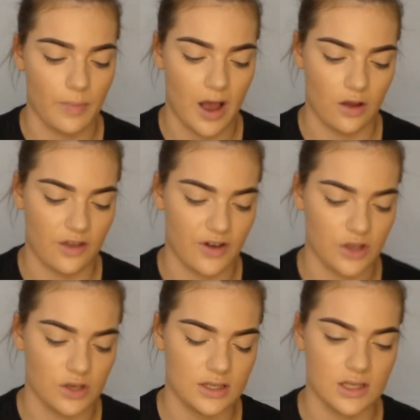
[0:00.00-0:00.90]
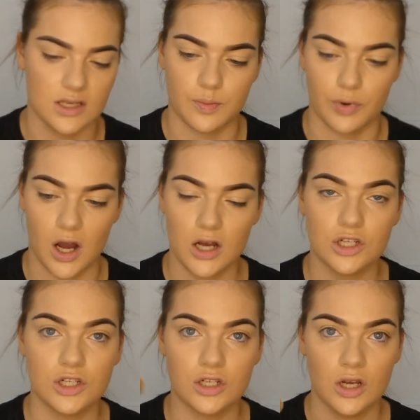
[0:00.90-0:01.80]
But if I use this
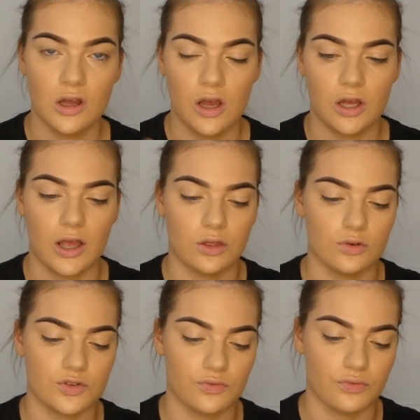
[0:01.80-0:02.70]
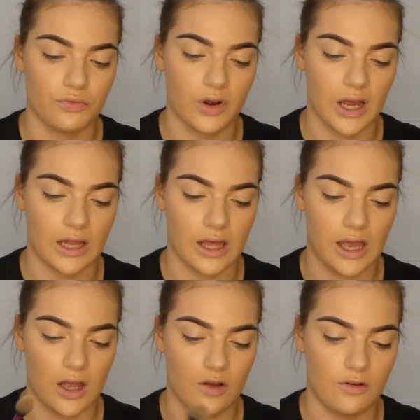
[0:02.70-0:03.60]
brush, it looks
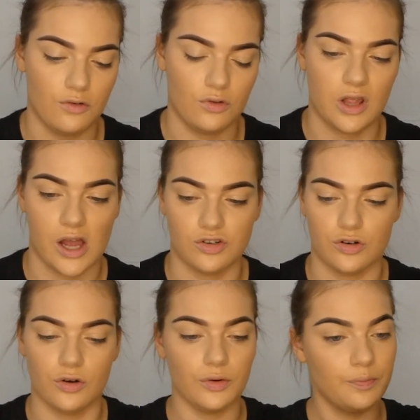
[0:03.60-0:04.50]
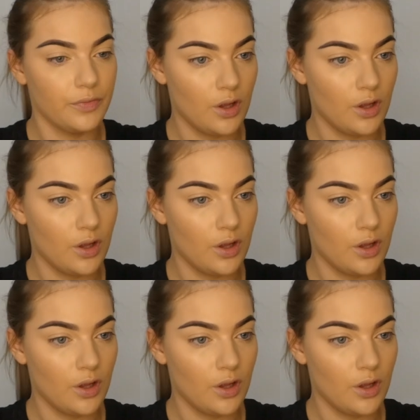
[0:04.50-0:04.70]
really natural.